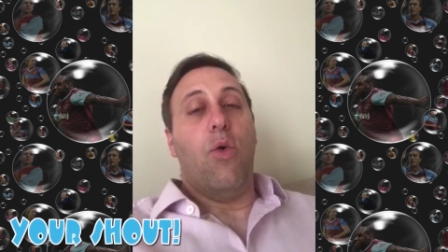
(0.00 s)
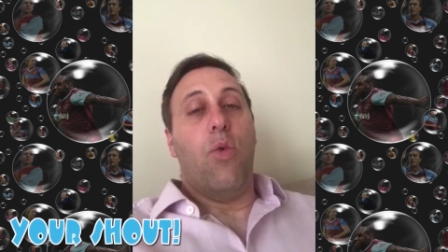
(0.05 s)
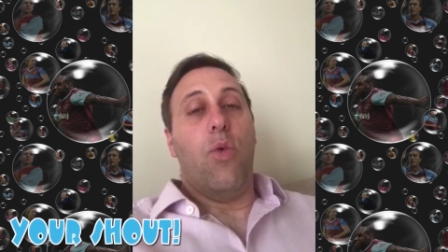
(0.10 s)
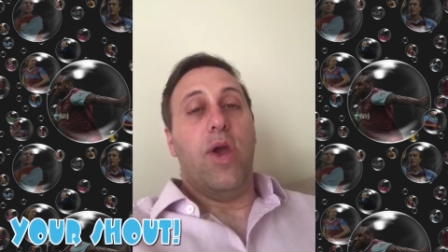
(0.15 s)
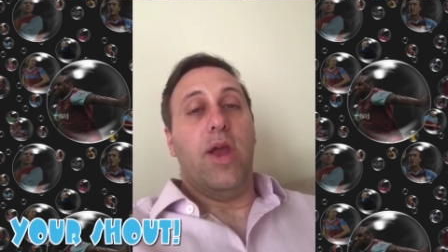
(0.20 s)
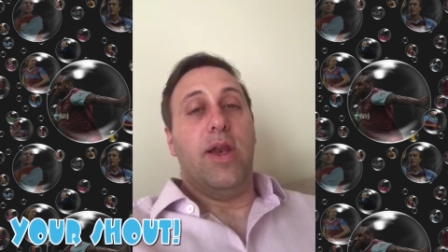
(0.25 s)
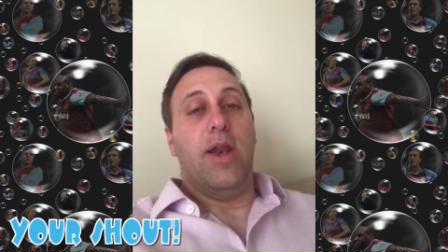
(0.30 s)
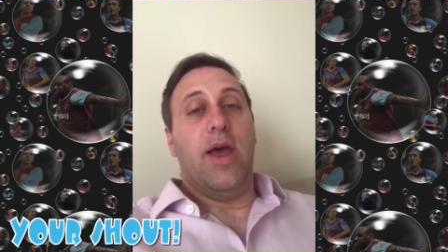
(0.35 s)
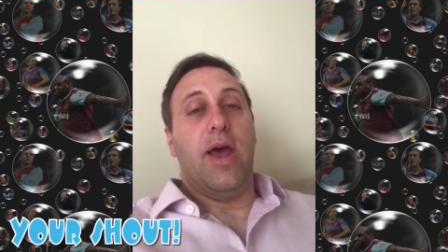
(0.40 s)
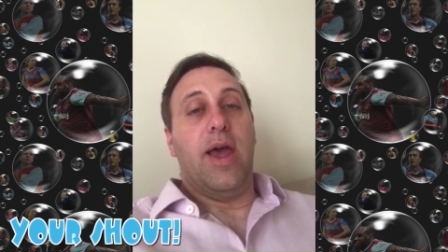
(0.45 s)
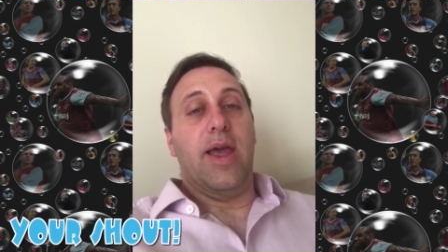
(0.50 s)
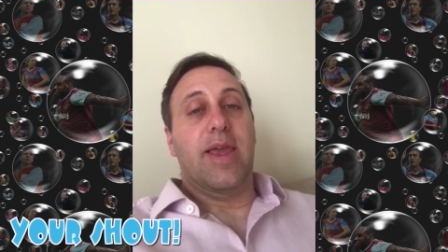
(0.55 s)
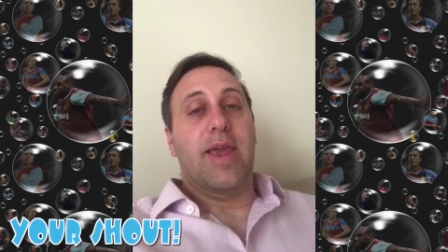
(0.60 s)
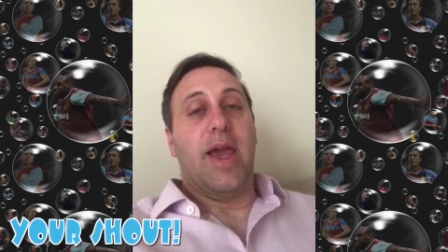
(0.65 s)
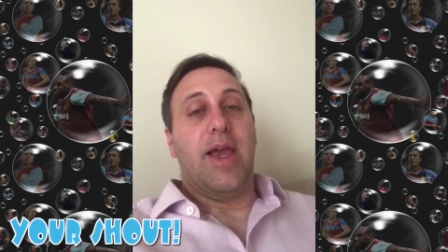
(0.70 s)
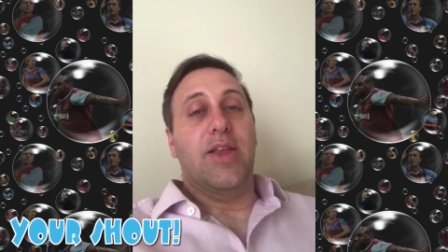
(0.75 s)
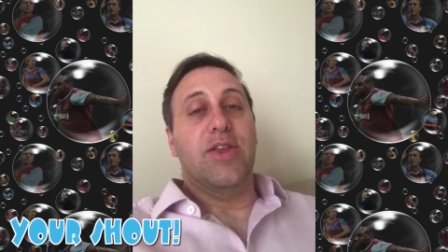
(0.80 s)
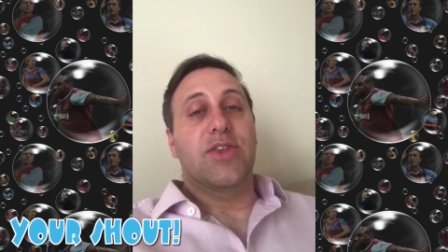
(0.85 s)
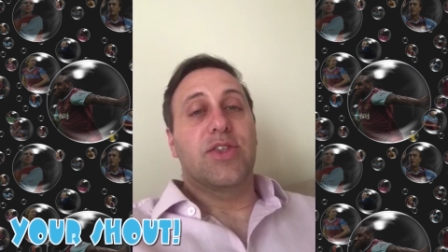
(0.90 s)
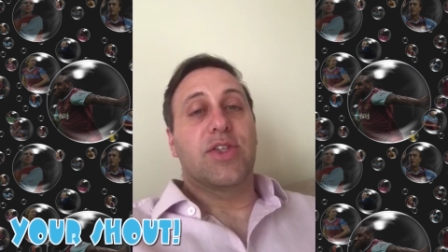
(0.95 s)
a win
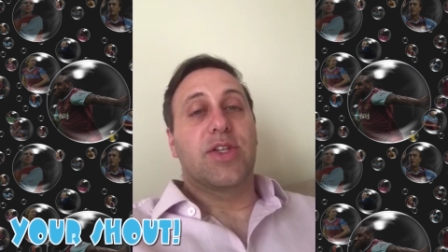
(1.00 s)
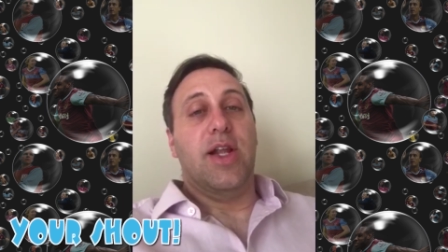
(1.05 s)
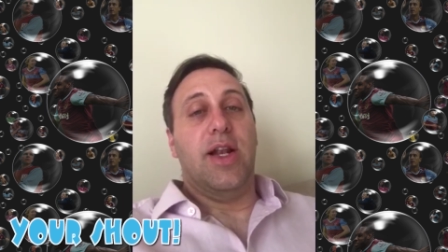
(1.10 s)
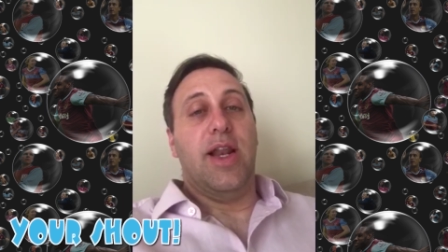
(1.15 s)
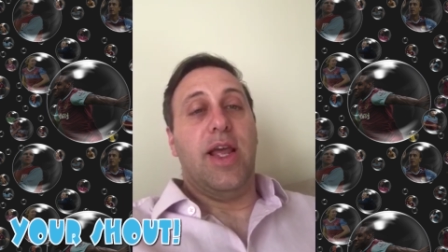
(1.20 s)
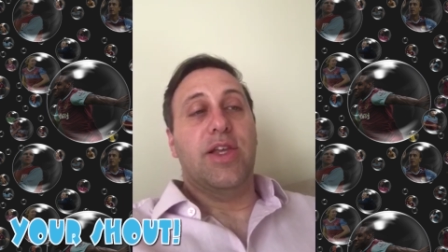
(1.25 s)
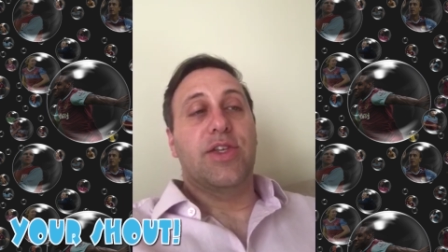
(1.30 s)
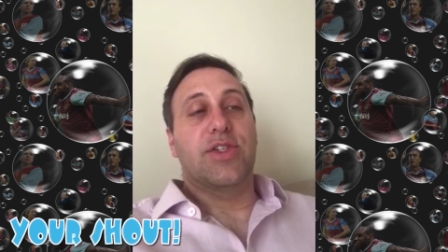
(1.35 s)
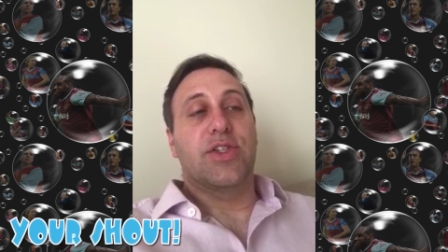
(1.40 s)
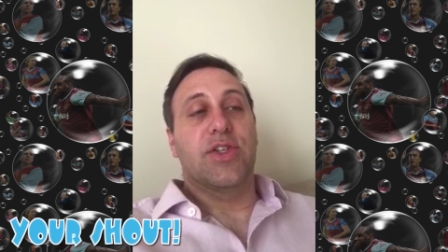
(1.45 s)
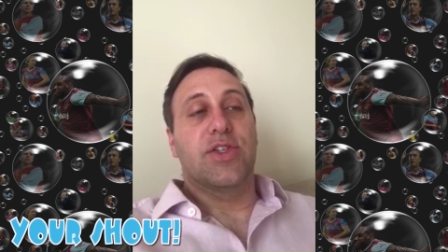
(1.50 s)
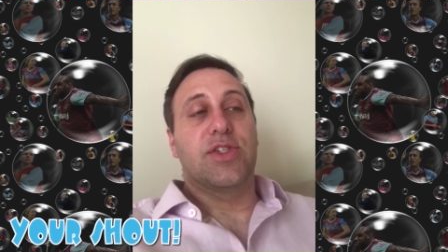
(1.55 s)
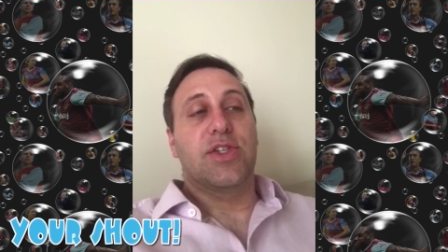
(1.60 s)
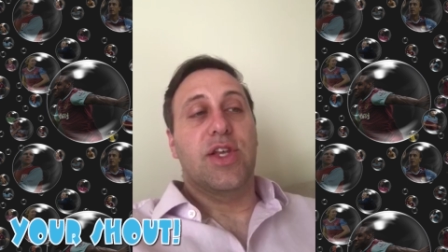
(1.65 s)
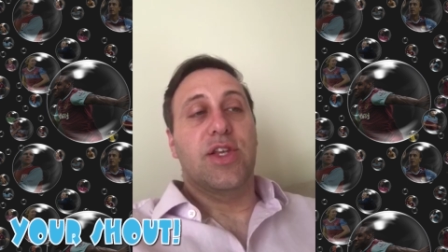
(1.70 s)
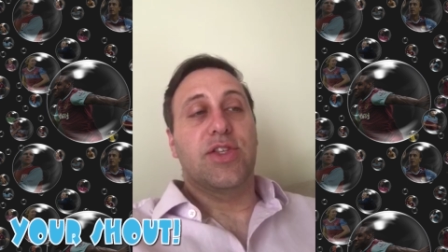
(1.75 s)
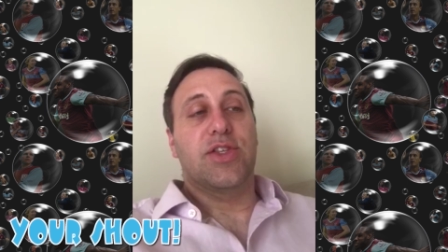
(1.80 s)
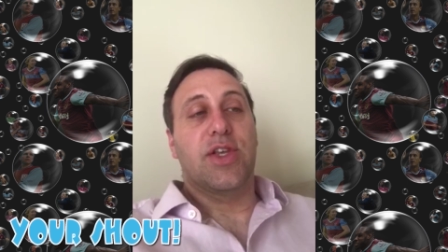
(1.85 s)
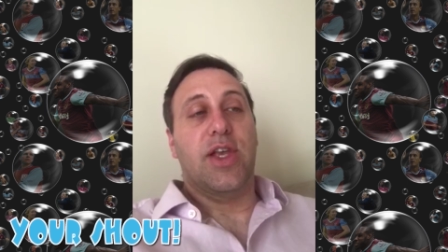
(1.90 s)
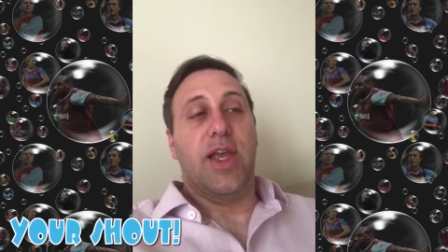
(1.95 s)
against Leicester
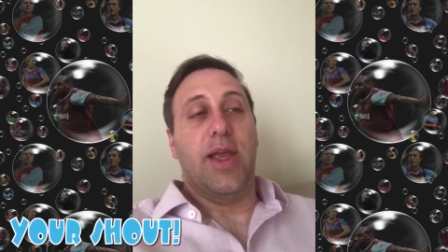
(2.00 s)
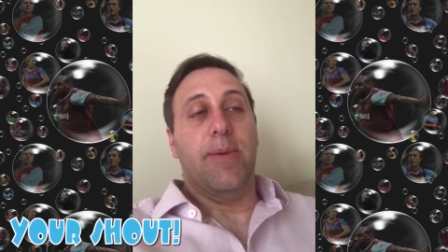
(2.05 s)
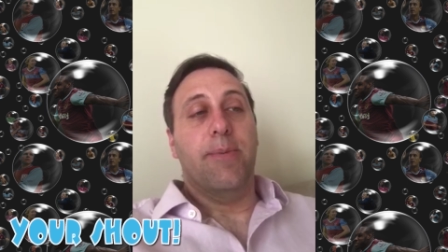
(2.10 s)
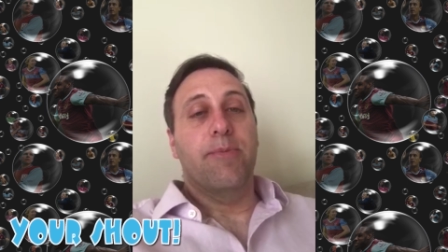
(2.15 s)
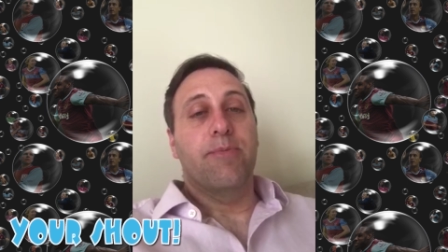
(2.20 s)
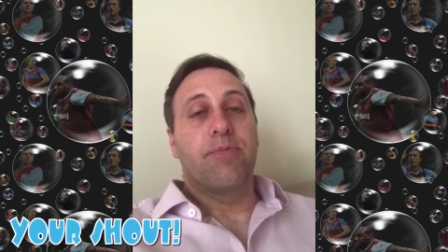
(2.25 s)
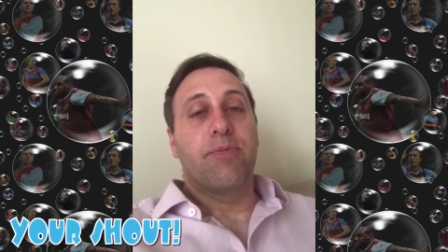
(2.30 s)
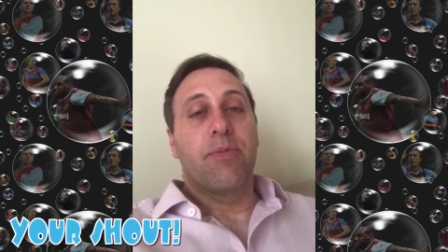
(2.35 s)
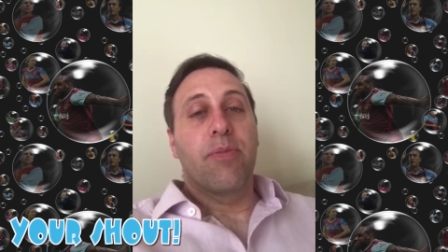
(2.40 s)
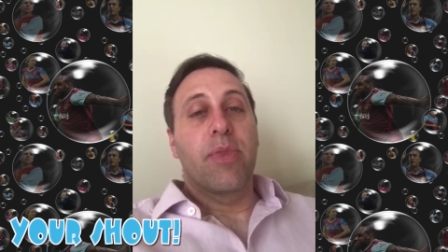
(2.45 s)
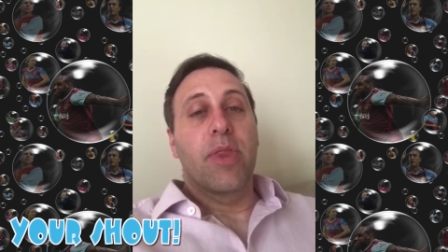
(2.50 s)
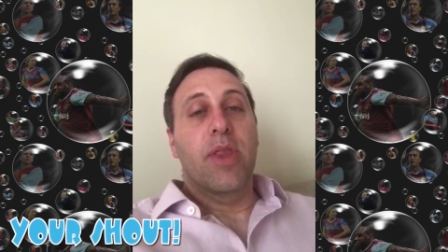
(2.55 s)
City.